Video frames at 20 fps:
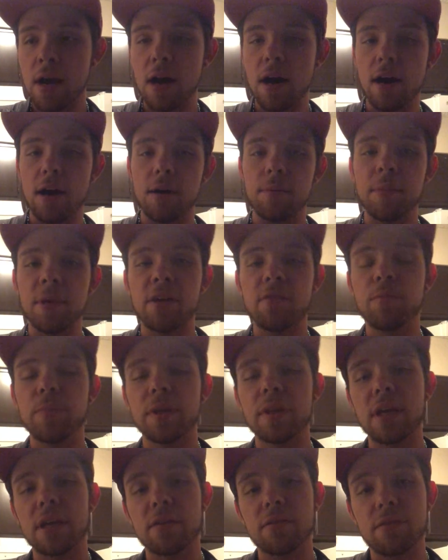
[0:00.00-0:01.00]
have
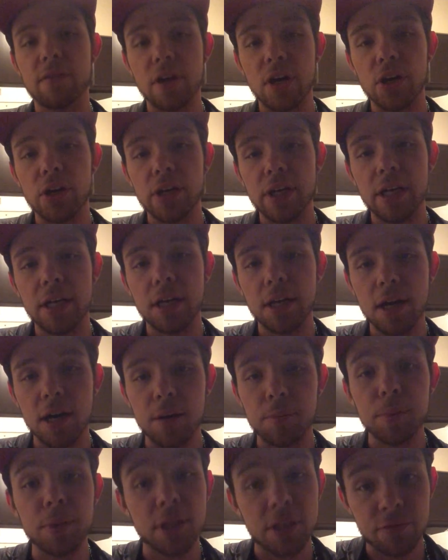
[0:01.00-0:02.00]
been very
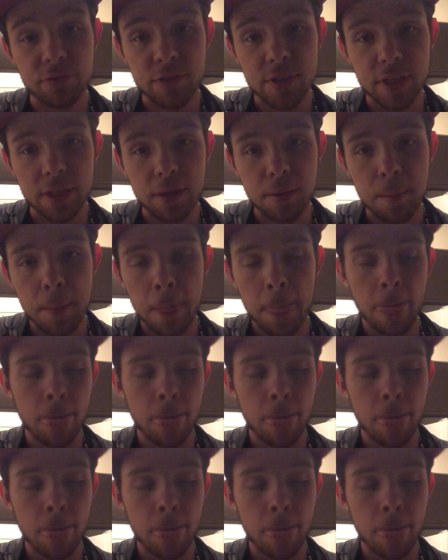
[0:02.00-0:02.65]
uplifting.